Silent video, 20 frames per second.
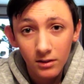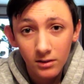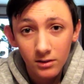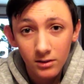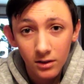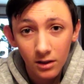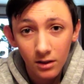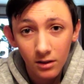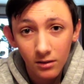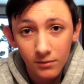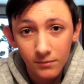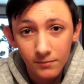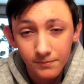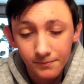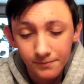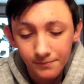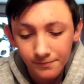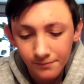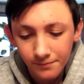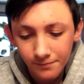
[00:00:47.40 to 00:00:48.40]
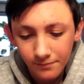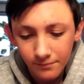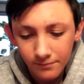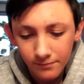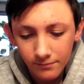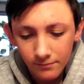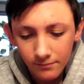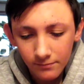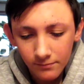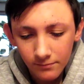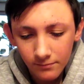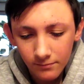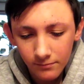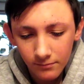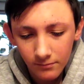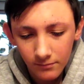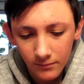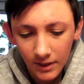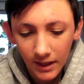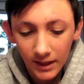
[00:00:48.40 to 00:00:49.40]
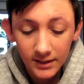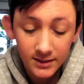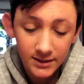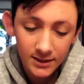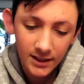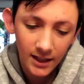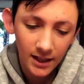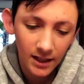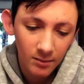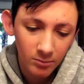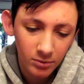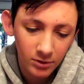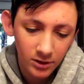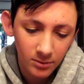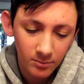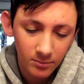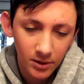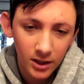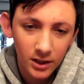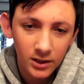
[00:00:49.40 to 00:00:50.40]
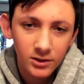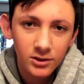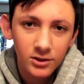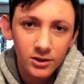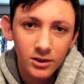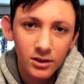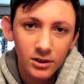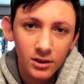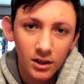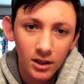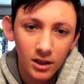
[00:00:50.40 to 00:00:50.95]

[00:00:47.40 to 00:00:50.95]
so that's that pretty much.